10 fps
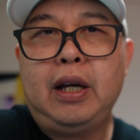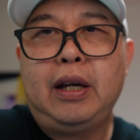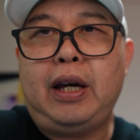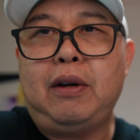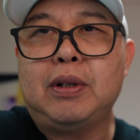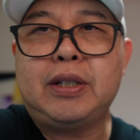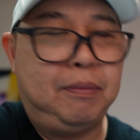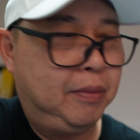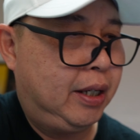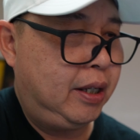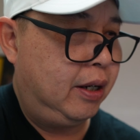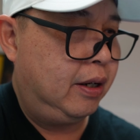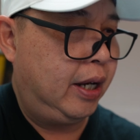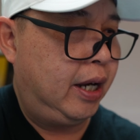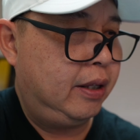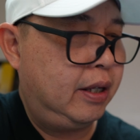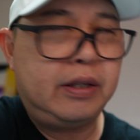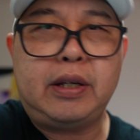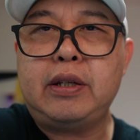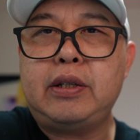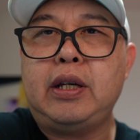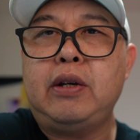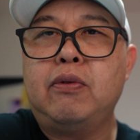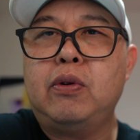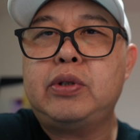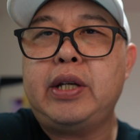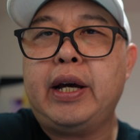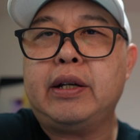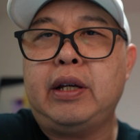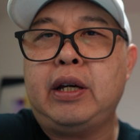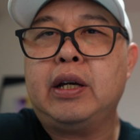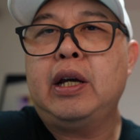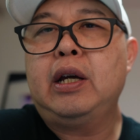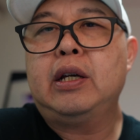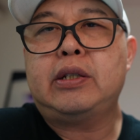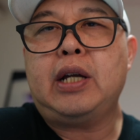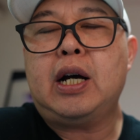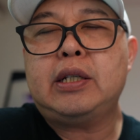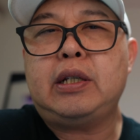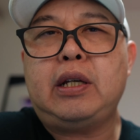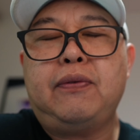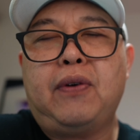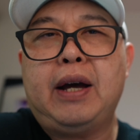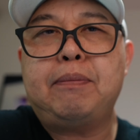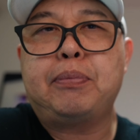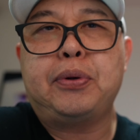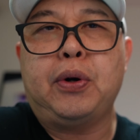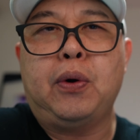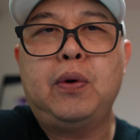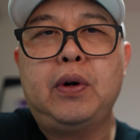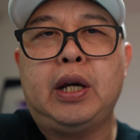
Hey, what's up? Ian here, and this is the Rose Technique Star CT5 Pro.